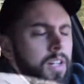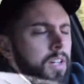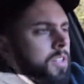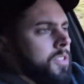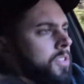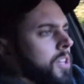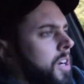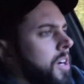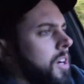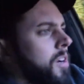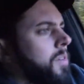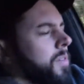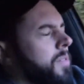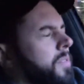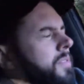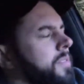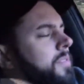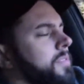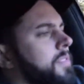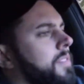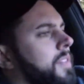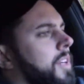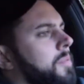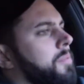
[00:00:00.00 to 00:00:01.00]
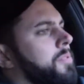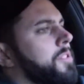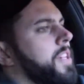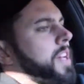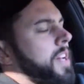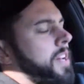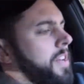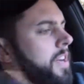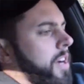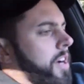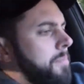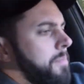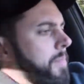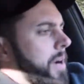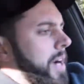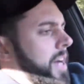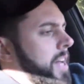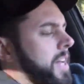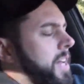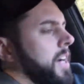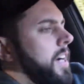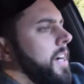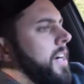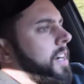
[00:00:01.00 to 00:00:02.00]
So I'm setting up
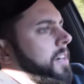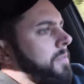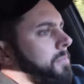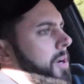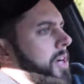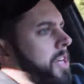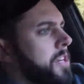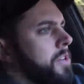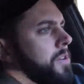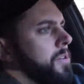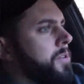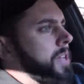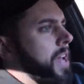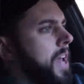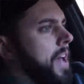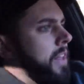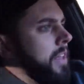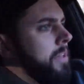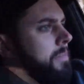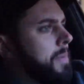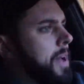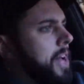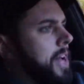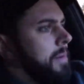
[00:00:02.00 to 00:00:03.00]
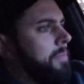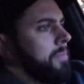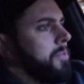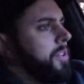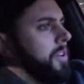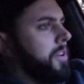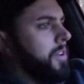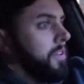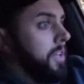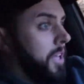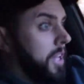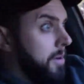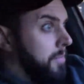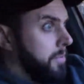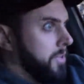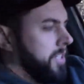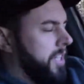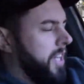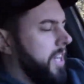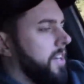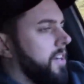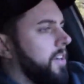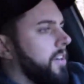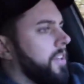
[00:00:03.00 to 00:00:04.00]
my my new daily map. So like I was
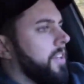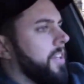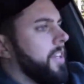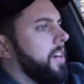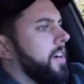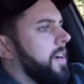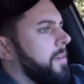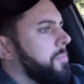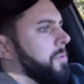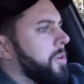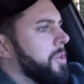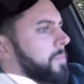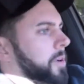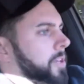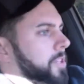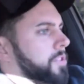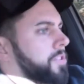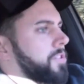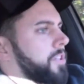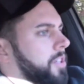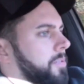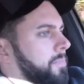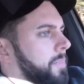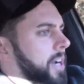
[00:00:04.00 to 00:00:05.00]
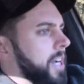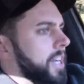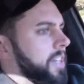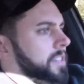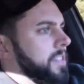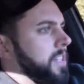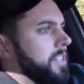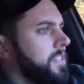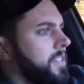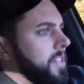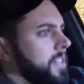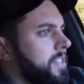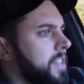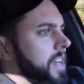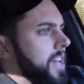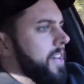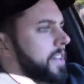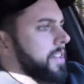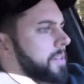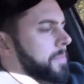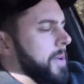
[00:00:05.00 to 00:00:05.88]
saying earlier, I pretty much took my existing daily